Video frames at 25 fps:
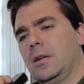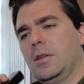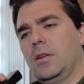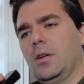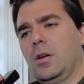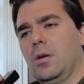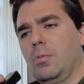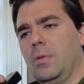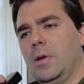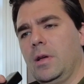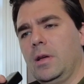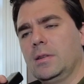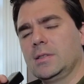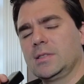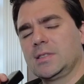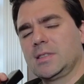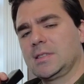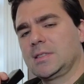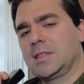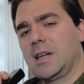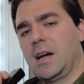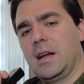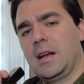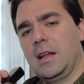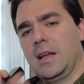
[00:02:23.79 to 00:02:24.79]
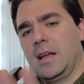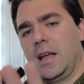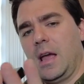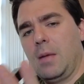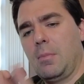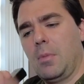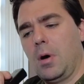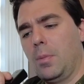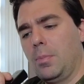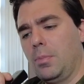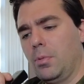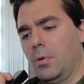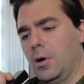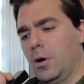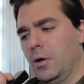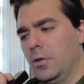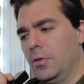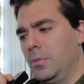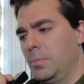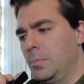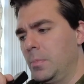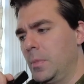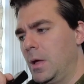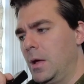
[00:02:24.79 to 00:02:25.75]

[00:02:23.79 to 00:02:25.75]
you know, we society came up with.